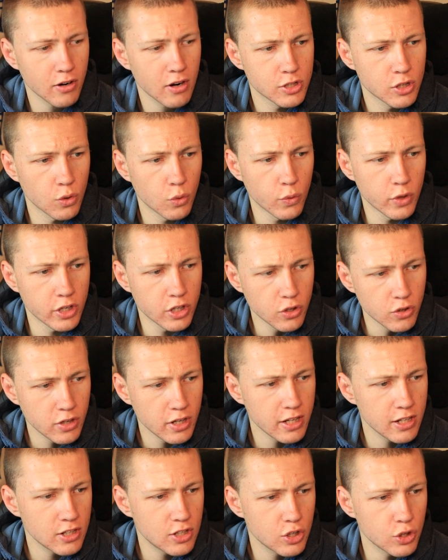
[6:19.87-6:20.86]
So we do
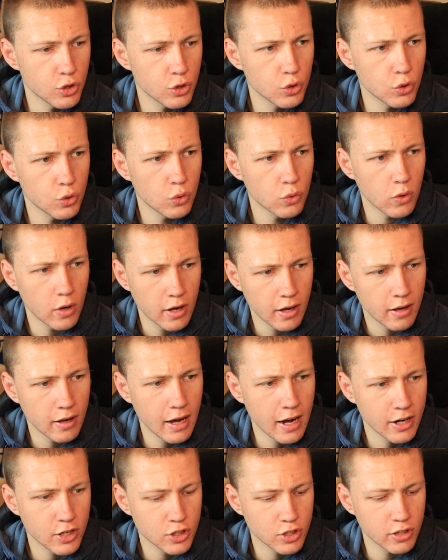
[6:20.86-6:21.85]
need to
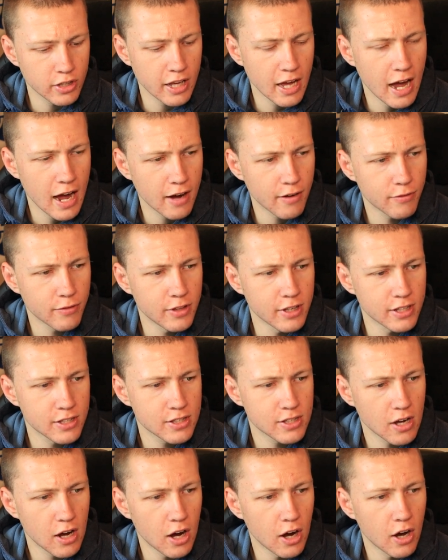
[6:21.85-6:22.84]
actually have
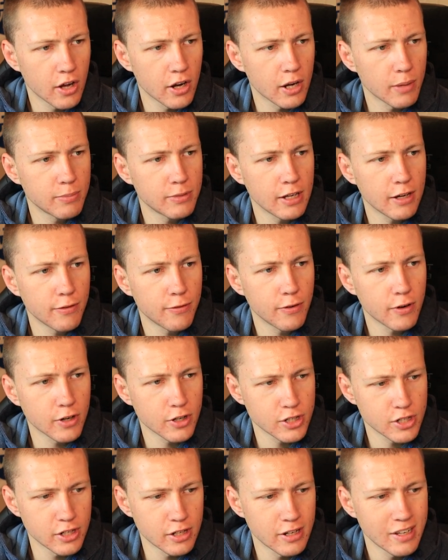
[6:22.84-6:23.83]
this onUpdate
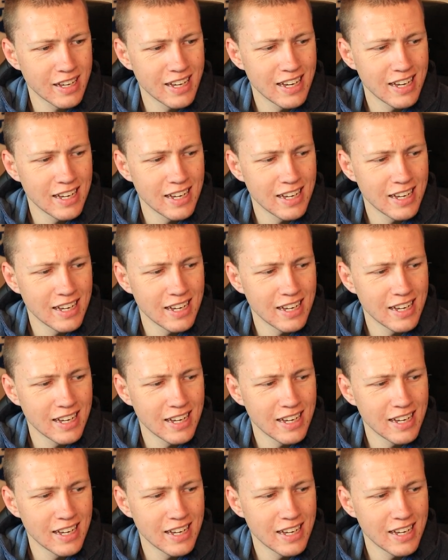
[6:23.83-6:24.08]
function